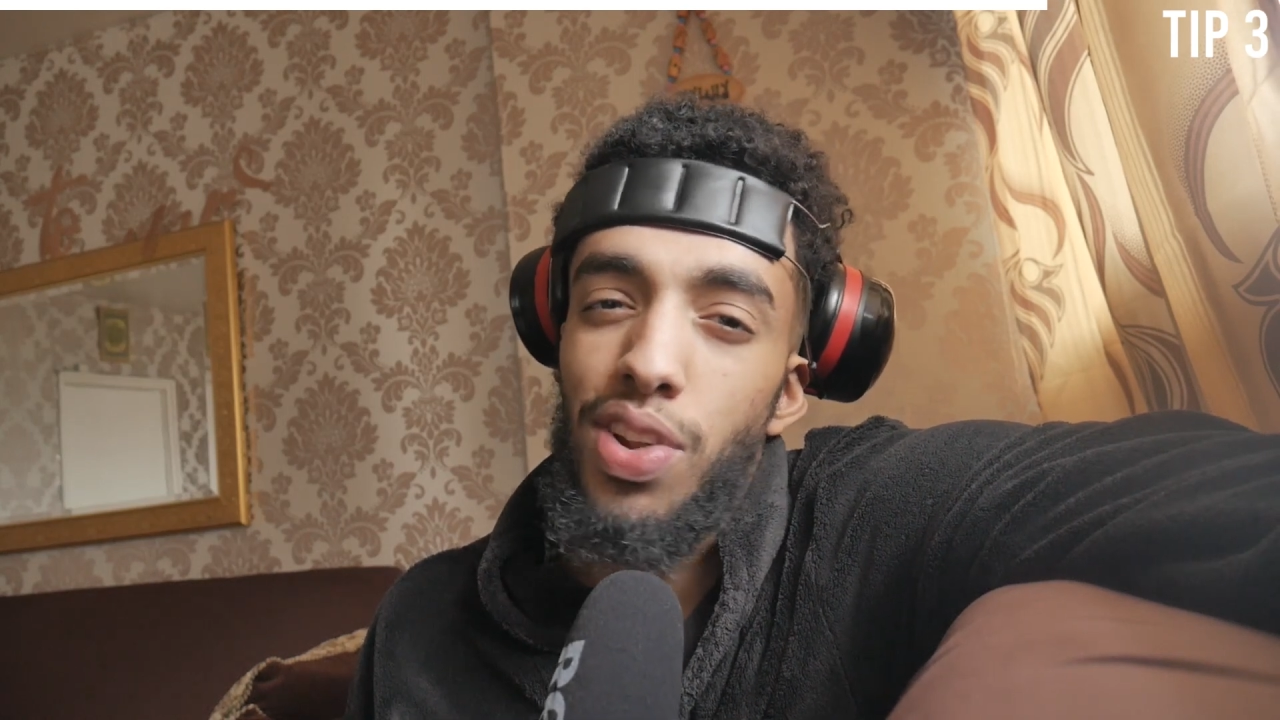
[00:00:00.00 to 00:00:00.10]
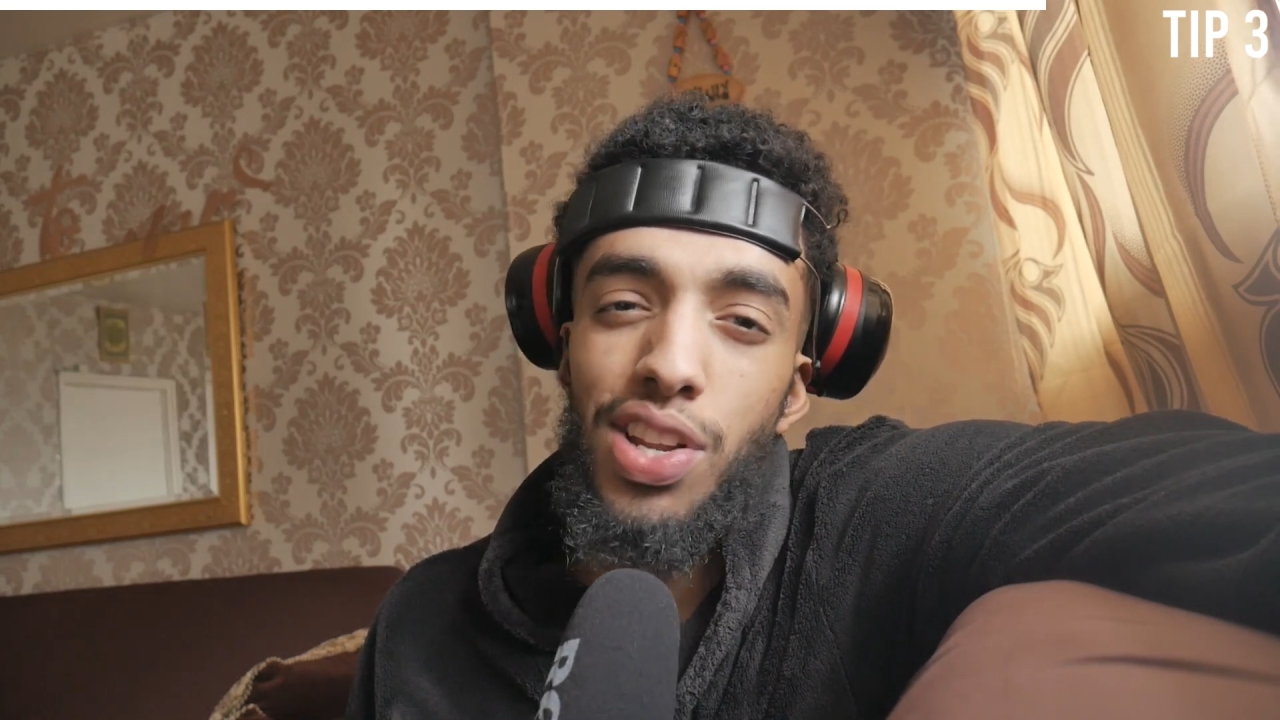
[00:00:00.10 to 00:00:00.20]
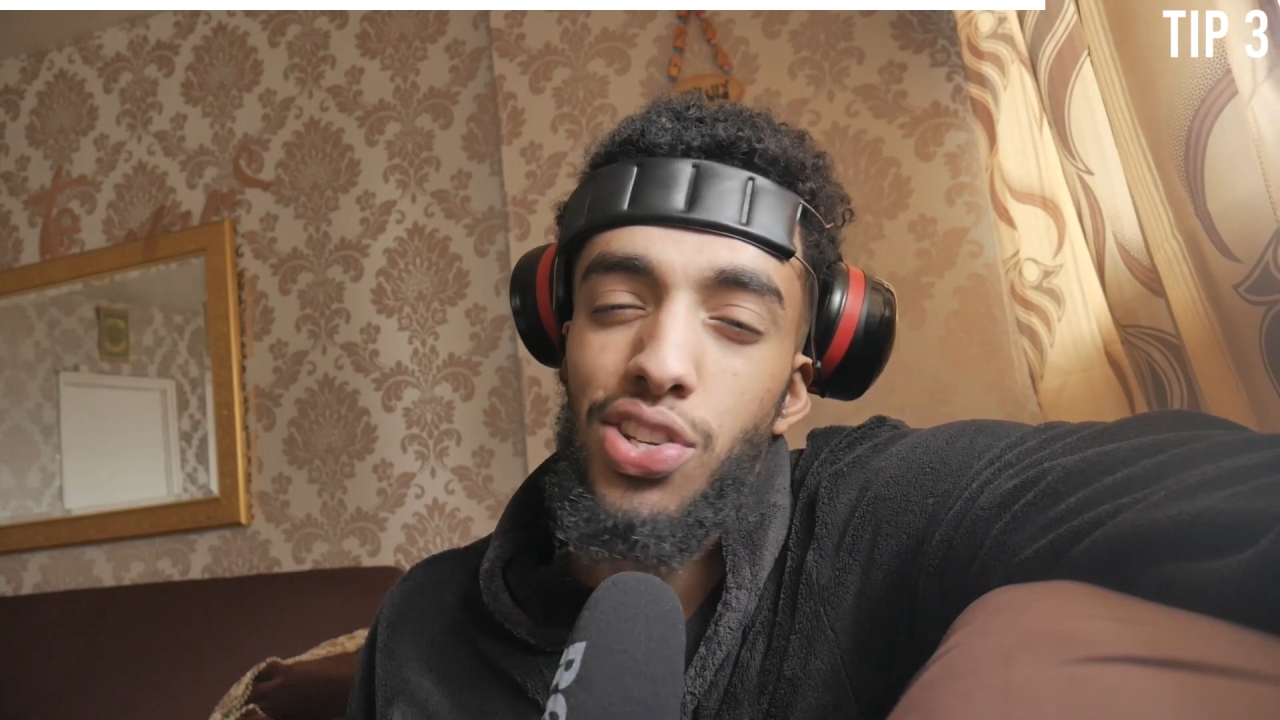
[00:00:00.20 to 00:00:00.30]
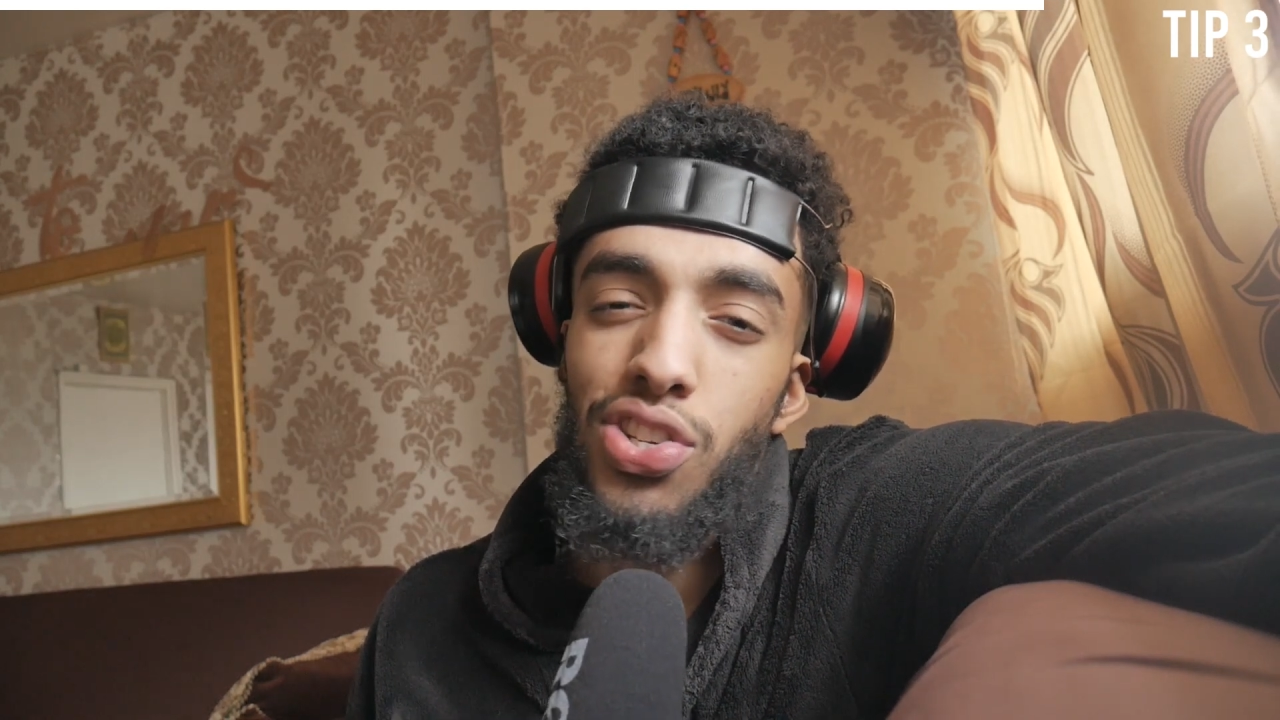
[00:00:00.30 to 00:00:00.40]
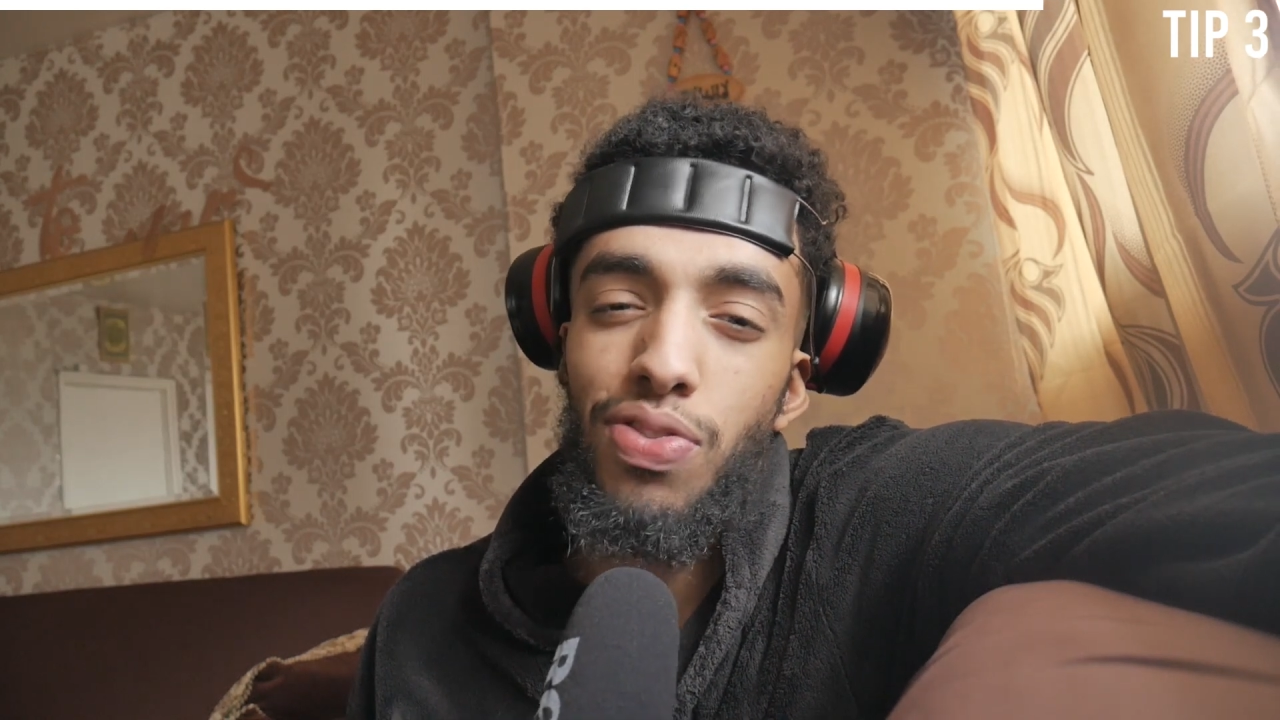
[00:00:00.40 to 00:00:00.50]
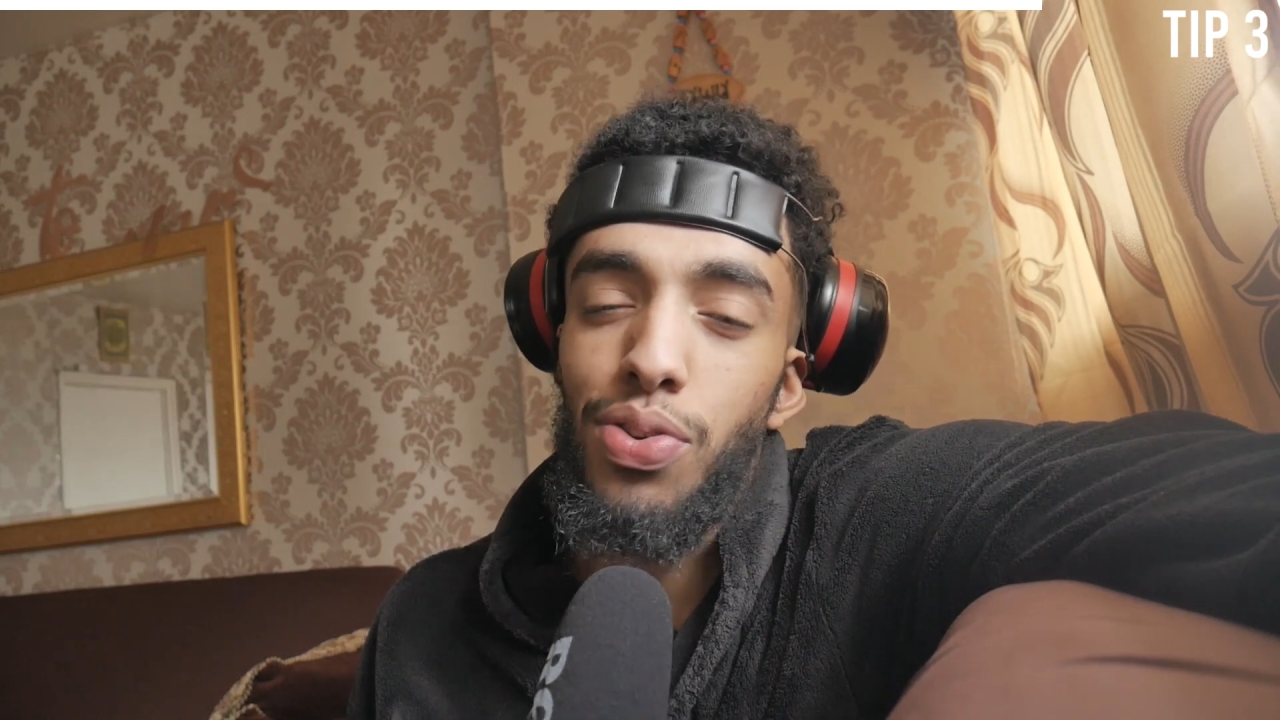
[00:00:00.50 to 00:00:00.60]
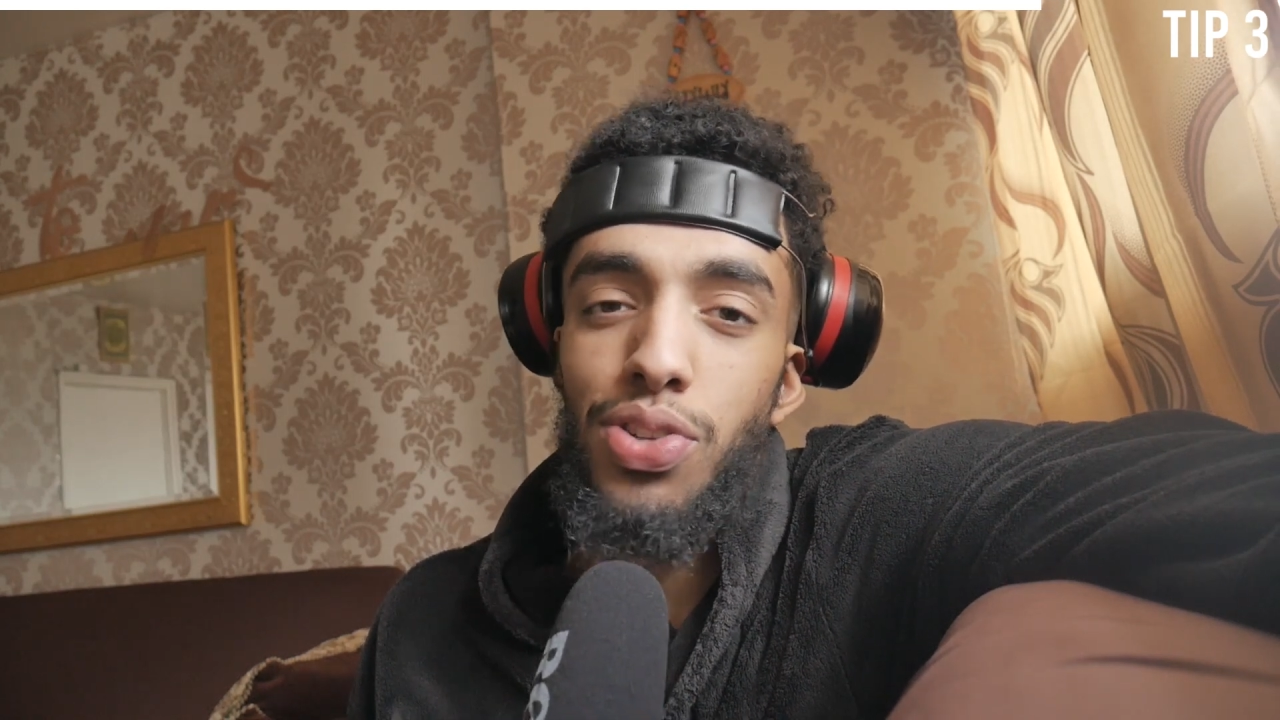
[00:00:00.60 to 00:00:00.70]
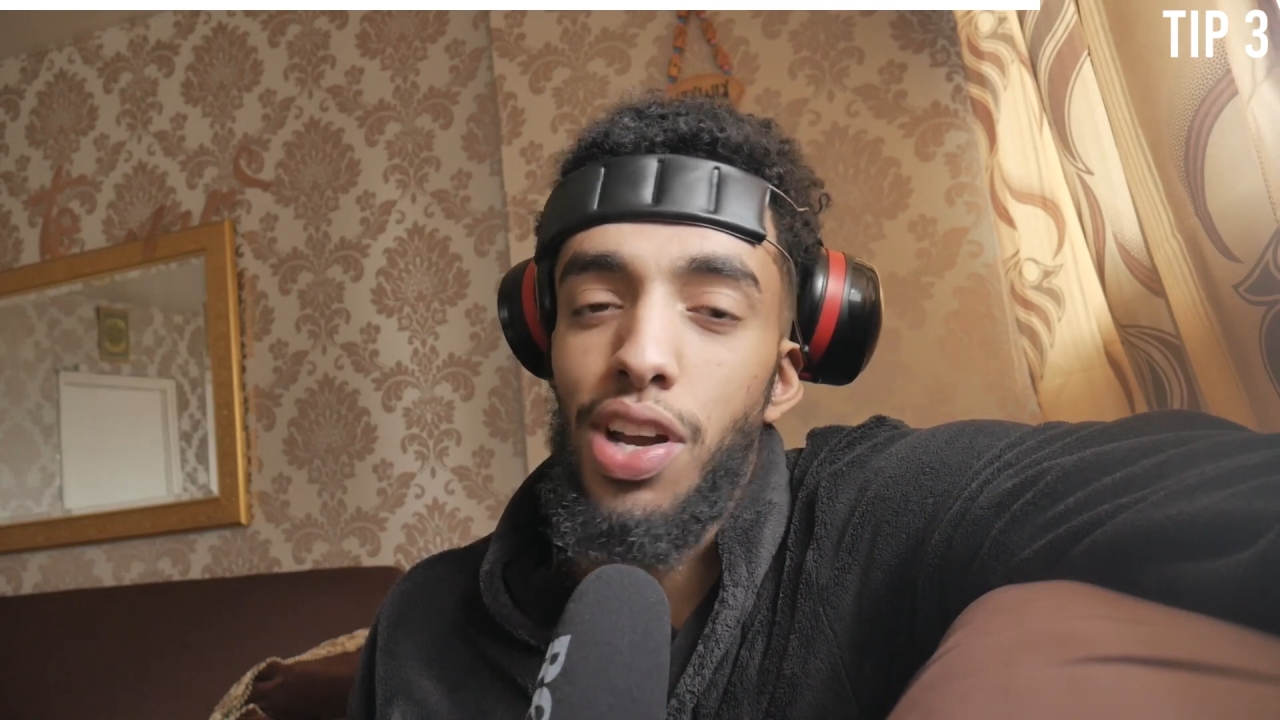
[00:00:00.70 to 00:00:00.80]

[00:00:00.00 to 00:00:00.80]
and it just feels